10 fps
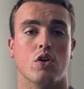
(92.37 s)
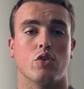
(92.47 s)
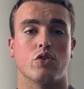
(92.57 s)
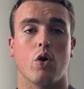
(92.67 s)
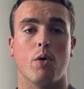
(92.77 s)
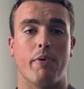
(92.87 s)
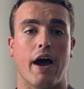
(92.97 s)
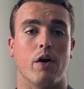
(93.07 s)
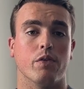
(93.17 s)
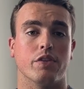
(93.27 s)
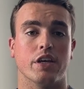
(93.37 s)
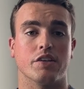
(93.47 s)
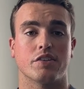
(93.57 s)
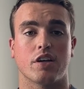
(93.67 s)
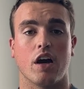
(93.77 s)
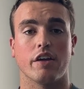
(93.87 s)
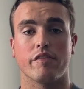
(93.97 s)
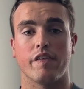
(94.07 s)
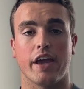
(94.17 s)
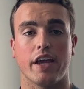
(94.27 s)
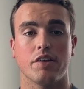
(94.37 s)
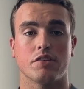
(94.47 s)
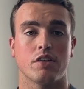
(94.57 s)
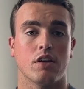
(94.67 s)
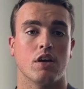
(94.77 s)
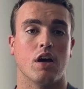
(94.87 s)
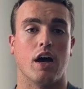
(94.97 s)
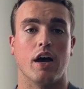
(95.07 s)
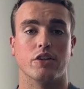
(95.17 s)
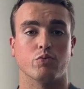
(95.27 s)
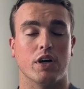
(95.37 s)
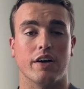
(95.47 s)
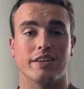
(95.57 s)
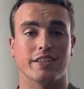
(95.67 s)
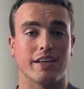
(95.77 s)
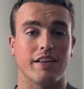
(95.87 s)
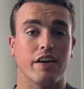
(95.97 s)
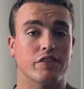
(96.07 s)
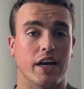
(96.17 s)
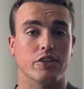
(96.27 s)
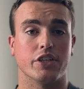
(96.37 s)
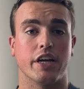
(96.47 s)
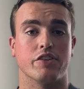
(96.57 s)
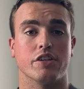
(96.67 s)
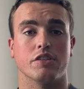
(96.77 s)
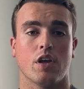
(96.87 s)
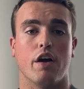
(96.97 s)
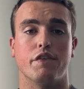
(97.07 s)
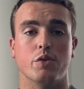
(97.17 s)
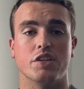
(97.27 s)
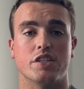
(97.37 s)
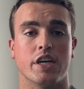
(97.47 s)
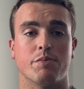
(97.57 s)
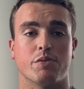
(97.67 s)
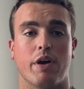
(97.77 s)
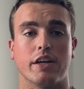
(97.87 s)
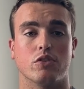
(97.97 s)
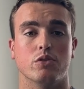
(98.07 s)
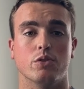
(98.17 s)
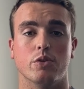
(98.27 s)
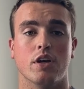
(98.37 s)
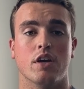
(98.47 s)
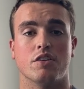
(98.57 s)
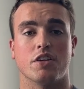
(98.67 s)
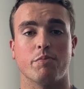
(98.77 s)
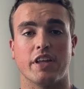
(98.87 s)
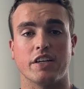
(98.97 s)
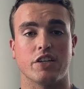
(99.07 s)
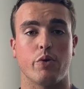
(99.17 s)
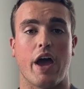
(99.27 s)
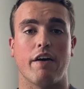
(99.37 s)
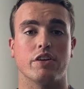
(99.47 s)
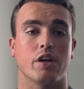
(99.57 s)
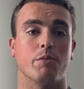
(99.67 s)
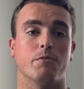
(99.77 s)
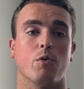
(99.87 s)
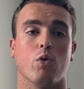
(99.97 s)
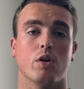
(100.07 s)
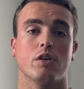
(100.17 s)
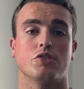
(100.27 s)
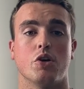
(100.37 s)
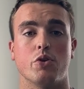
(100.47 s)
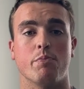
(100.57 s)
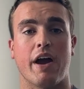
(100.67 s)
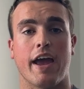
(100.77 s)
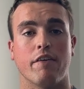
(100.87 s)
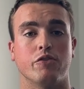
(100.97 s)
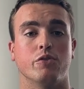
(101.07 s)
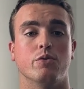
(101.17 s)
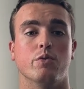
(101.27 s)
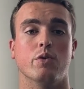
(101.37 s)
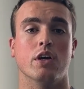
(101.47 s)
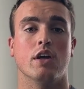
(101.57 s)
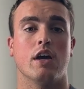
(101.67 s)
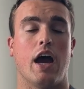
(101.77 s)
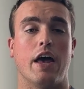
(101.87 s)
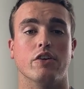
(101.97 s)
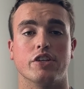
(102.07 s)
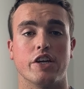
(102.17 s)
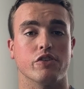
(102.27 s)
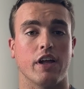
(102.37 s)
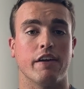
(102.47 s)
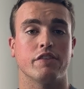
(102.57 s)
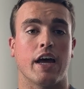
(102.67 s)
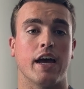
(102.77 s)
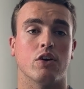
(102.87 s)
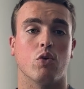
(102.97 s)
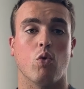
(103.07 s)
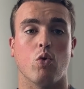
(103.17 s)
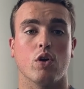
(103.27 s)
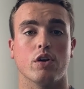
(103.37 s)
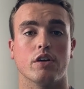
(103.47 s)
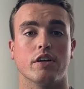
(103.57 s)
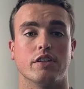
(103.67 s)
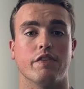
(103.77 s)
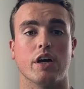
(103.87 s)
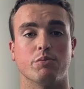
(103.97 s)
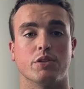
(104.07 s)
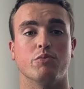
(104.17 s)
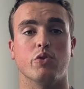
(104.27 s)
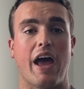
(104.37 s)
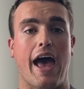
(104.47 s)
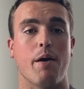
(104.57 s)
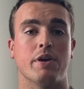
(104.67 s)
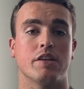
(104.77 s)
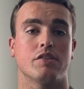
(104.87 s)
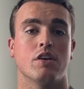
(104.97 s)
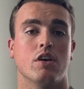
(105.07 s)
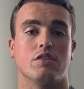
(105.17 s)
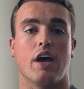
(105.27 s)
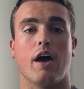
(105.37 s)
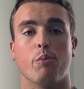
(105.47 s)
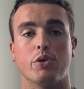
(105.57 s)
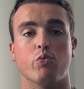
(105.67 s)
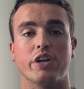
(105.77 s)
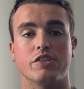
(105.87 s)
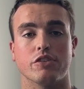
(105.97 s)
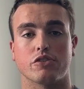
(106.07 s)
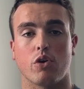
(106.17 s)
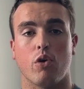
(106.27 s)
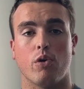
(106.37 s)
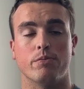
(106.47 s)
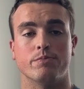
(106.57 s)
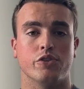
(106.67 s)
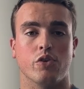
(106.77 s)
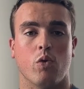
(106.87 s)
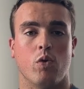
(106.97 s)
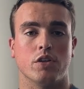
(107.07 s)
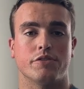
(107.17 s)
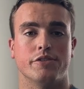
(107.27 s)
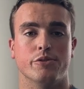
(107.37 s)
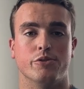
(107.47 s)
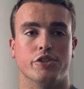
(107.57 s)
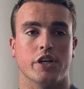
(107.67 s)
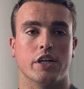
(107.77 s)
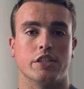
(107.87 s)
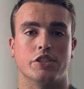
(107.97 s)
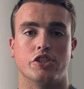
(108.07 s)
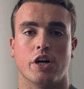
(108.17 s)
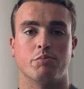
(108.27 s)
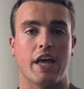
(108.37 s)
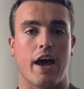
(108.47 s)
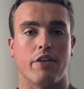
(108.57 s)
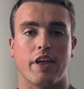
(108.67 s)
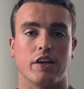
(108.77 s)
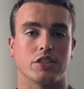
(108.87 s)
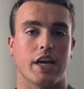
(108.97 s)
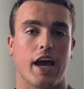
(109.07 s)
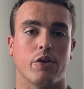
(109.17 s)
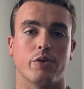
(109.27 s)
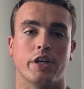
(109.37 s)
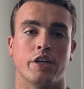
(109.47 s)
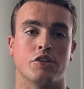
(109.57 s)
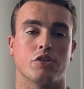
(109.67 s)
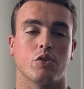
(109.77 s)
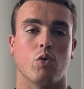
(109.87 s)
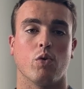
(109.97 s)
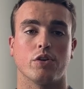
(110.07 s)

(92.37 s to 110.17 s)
go about this cutting phase, as well as like lifestyle changes. A few of these tips might include some things that you haven't done before. So you might have to either change your lifestyle or develop some new habits to help you reach this goal. You don't want to just jump down 1,000 calories or